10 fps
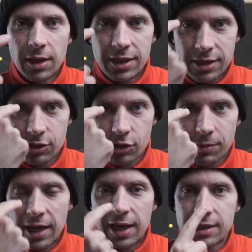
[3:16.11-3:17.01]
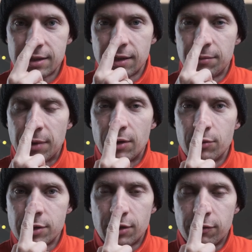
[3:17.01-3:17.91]
It's not just my eyes and my
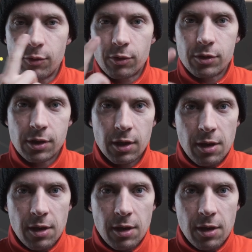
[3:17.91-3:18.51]
nose out of focus,